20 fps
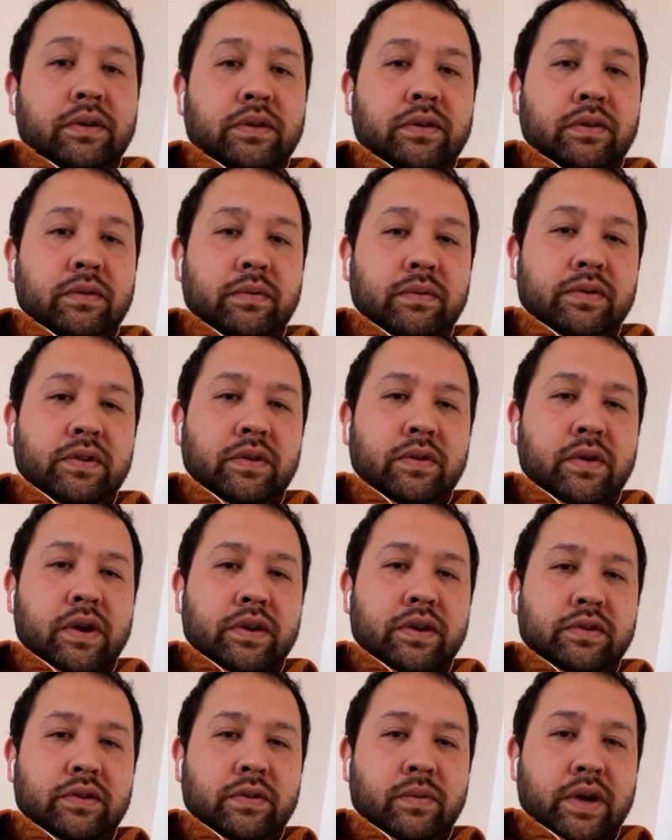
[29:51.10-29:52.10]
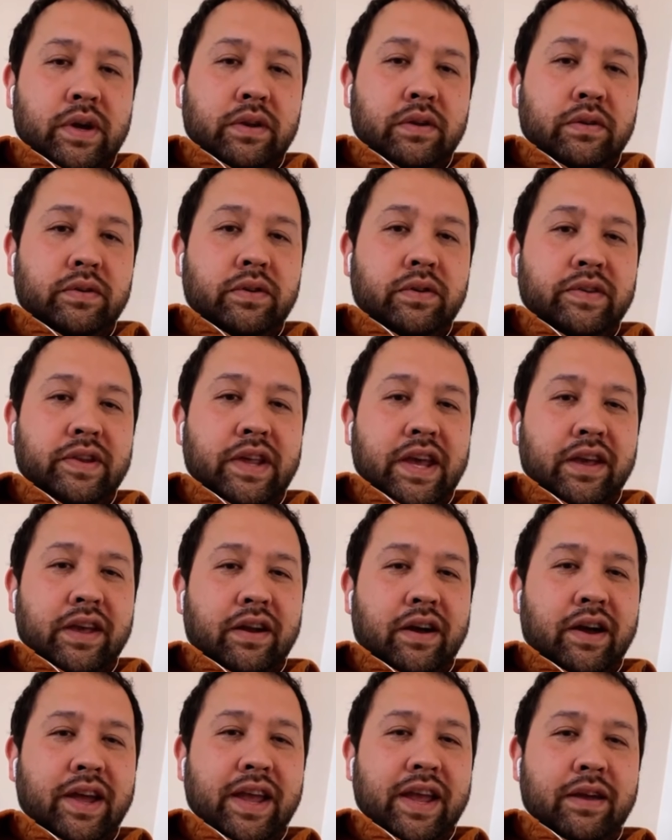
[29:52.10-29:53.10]
Do I know your
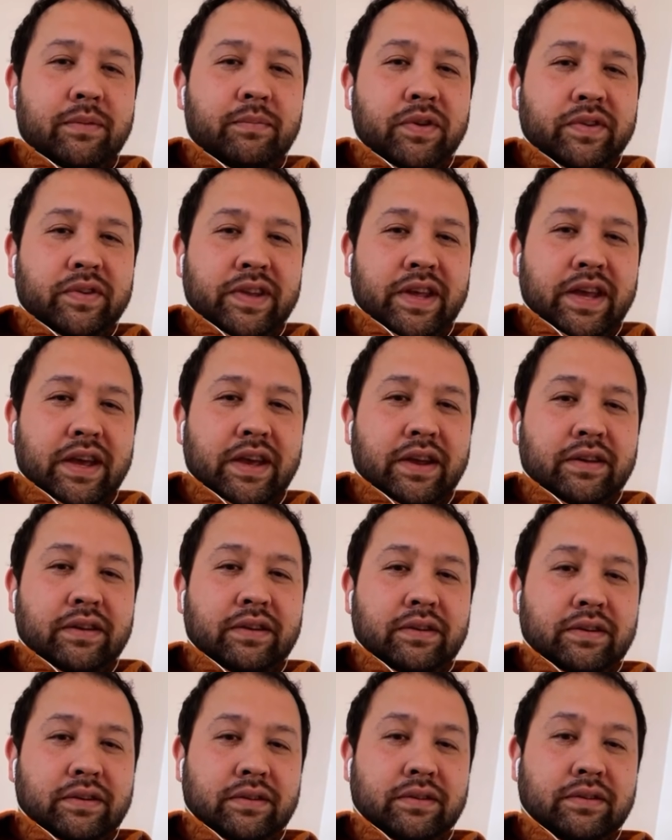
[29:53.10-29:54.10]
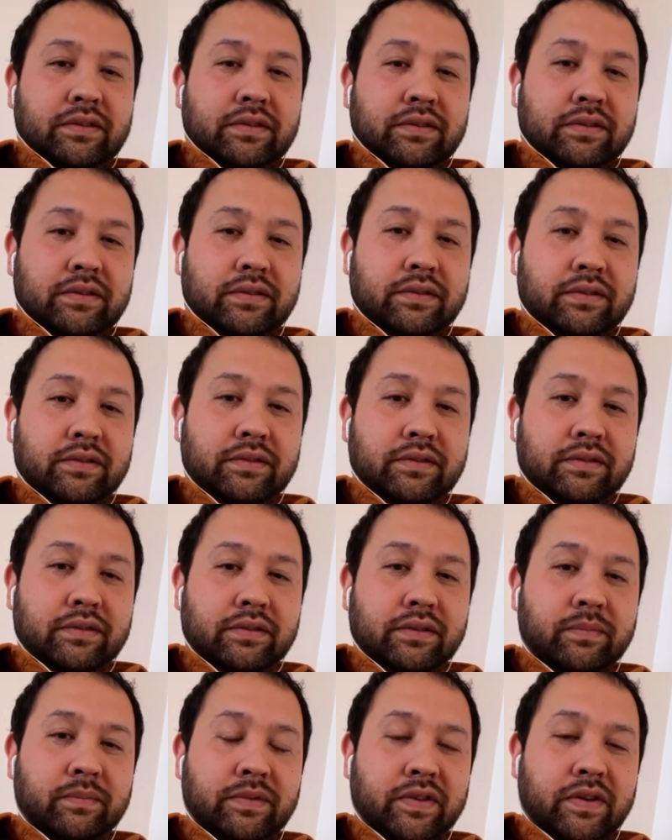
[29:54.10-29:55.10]
dad? I am your dad.
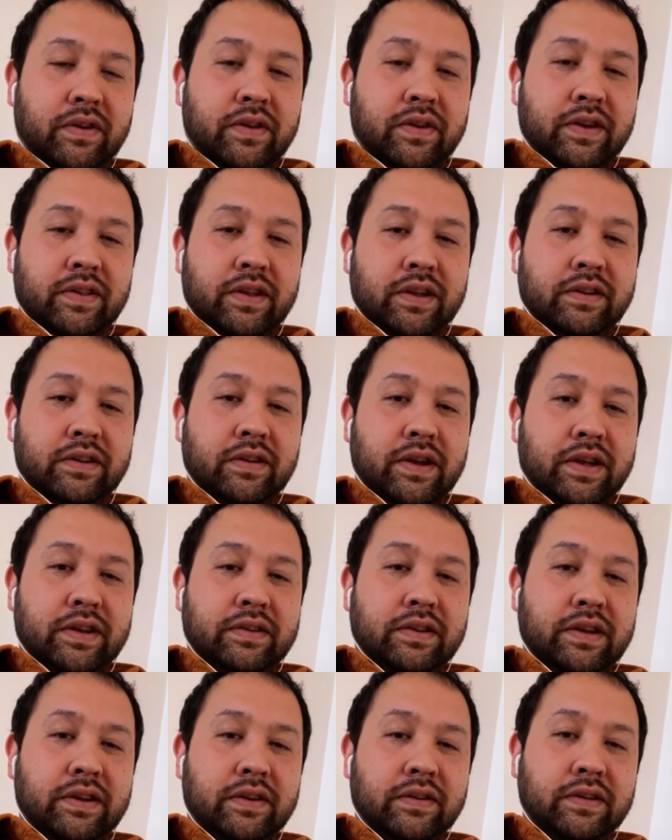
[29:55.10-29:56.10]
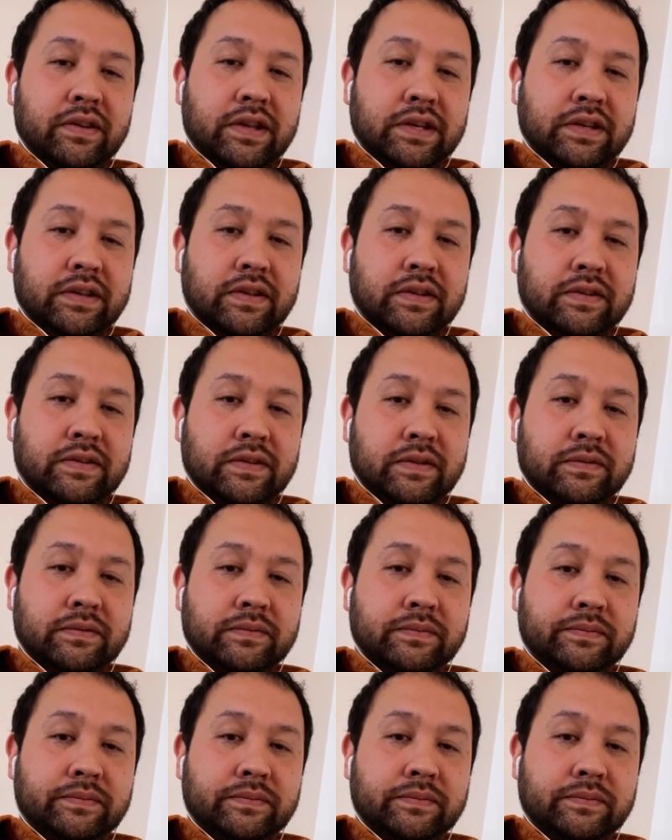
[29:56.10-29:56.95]
I'm sorry that you had to hear it like this.